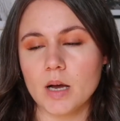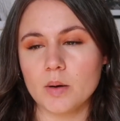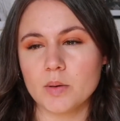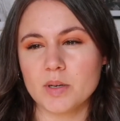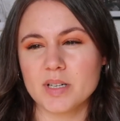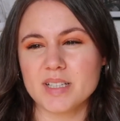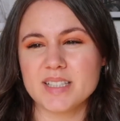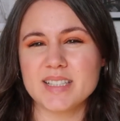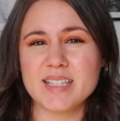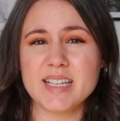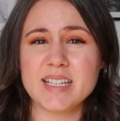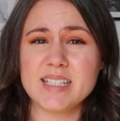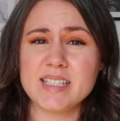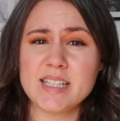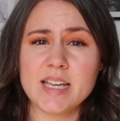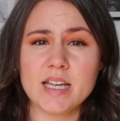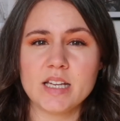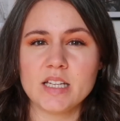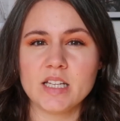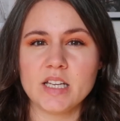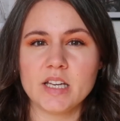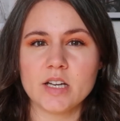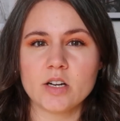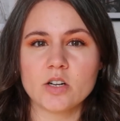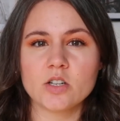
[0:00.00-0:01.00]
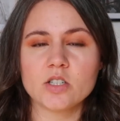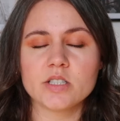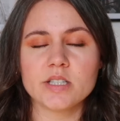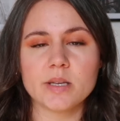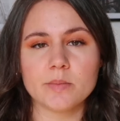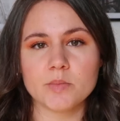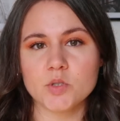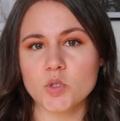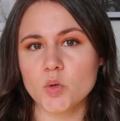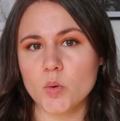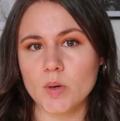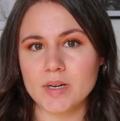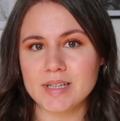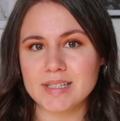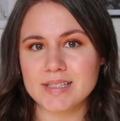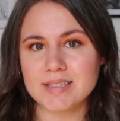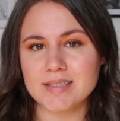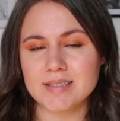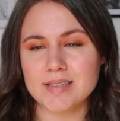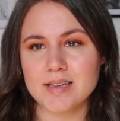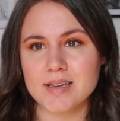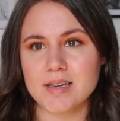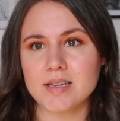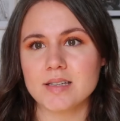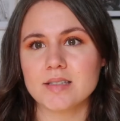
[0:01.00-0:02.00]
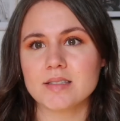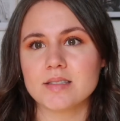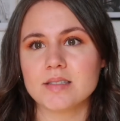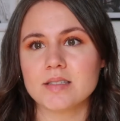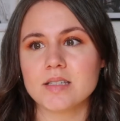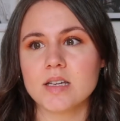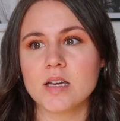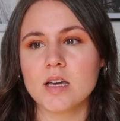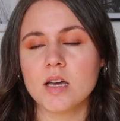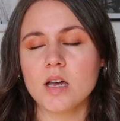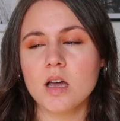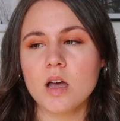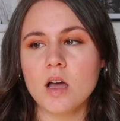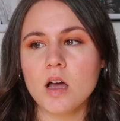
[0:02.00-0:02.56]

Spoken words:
I want to say 10 years. I'm 26.